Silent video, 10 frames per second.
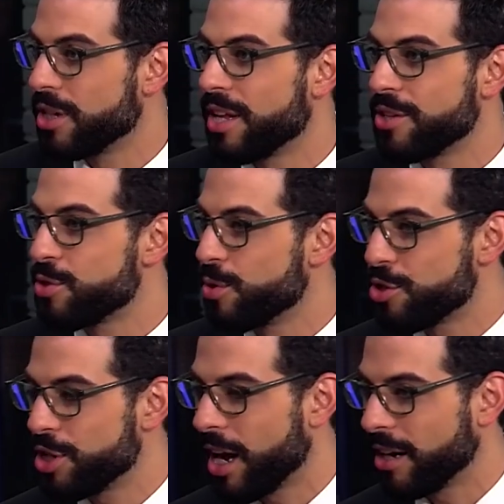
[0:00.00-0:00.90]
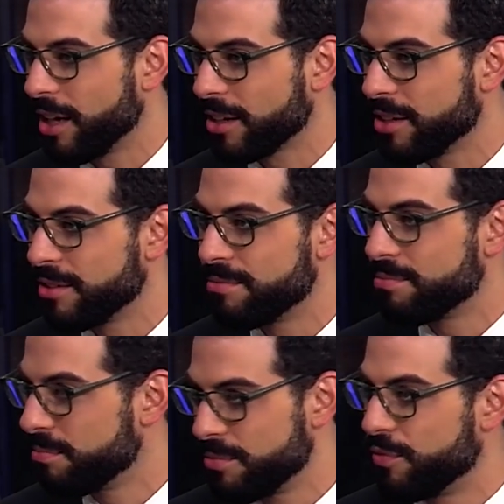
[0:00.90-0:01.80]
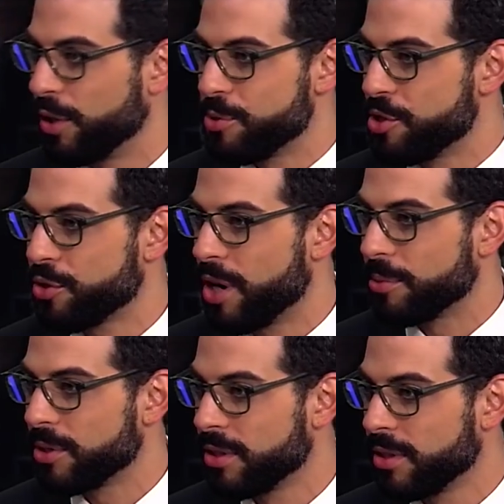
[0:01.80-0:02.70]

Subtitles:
and then as soon as she got elected, flips the script.